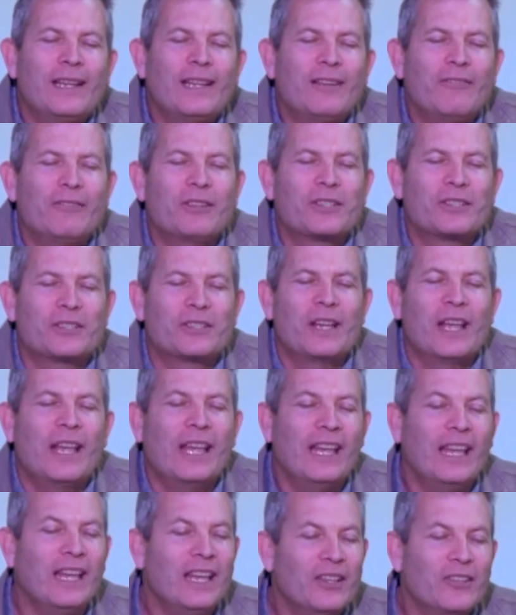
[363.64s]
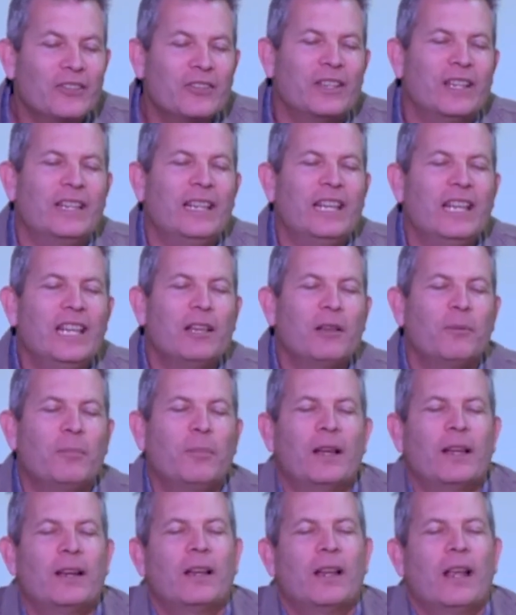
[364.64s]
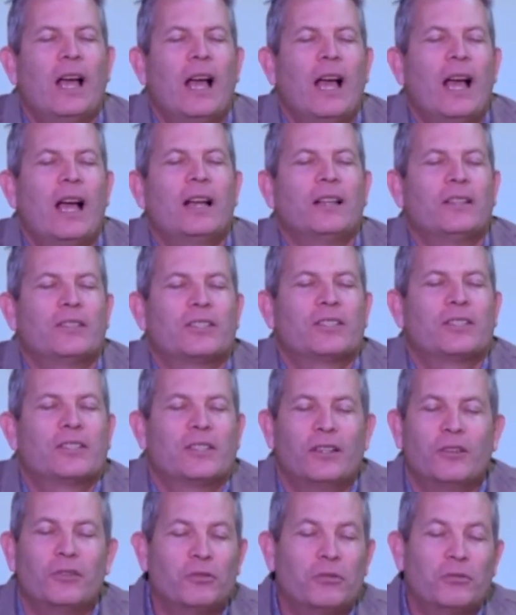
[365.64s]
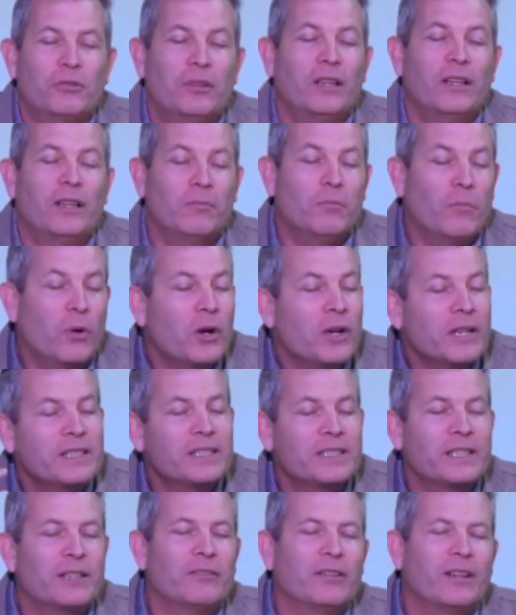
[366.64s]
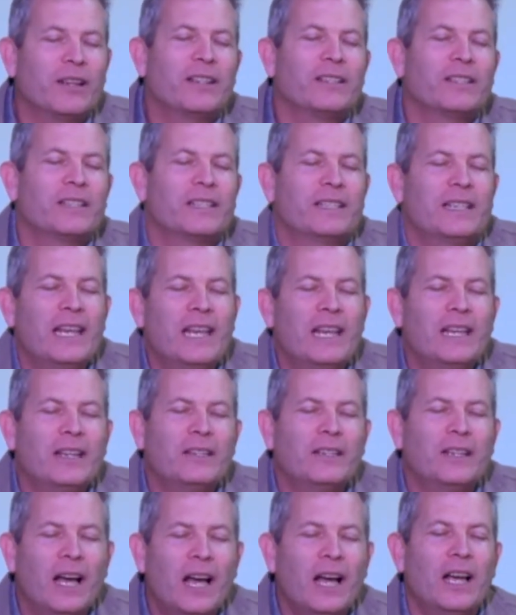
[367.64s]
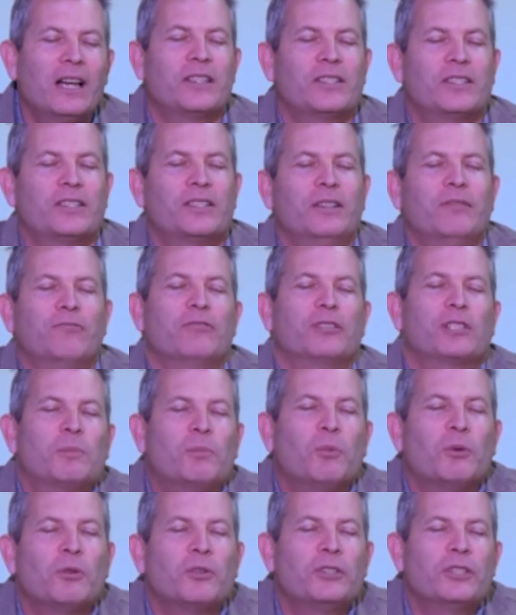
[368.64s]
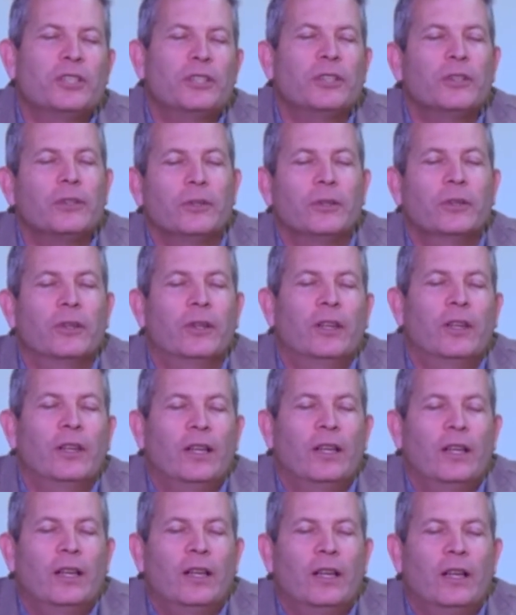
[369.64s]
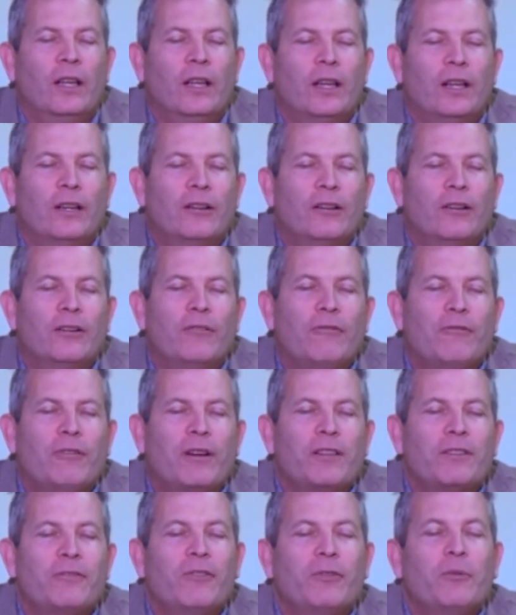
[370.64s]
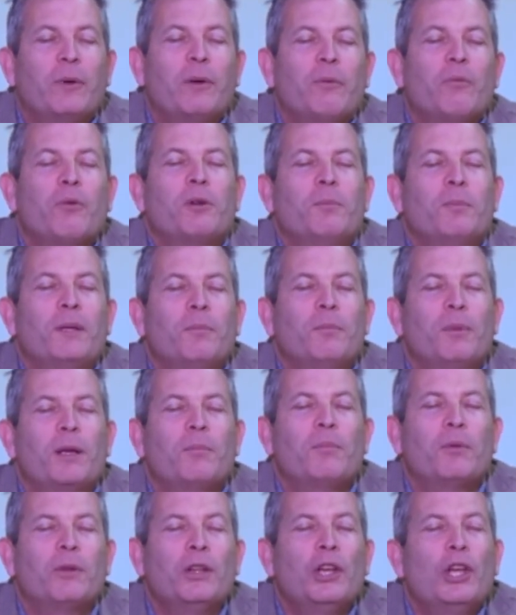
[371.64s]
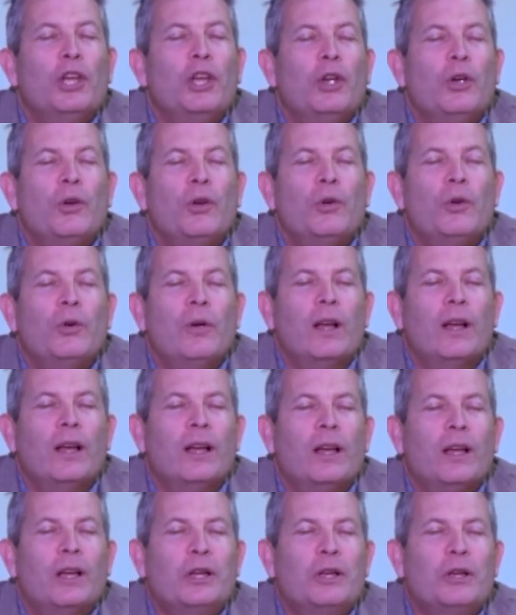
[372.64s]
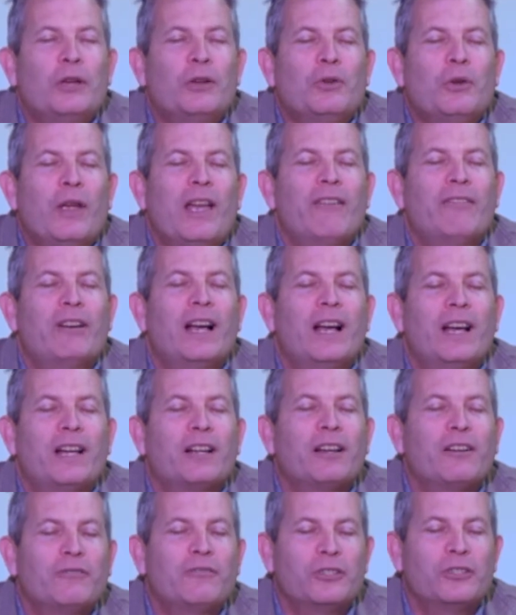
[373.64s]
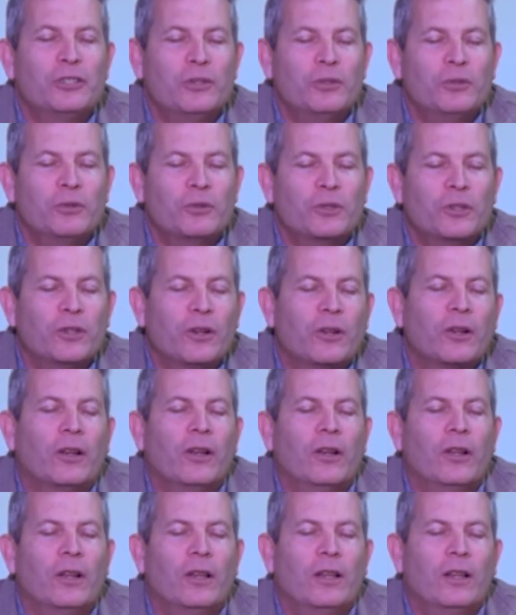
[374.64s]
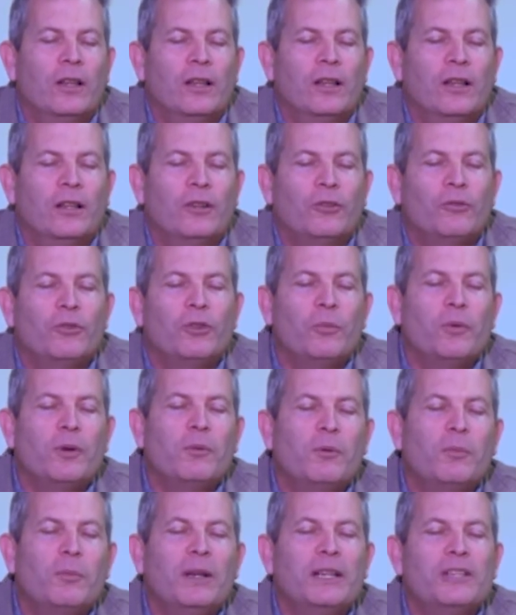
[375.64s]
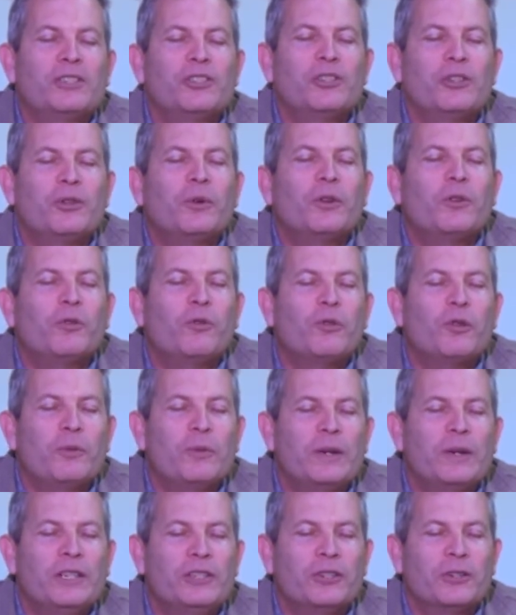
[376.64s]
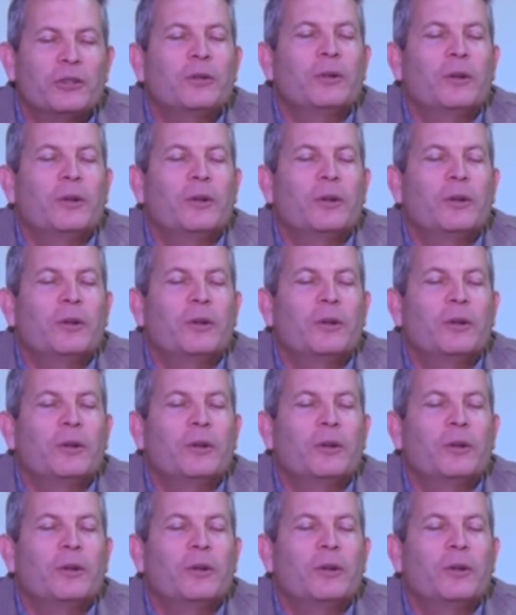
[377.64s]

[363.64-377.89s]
give us ears that hear, but hearts, minds that understand and hearts that respond to you. Father, for we want to be a people who have a heart after you, Lord God. Lord, that we would bless you in all that we do,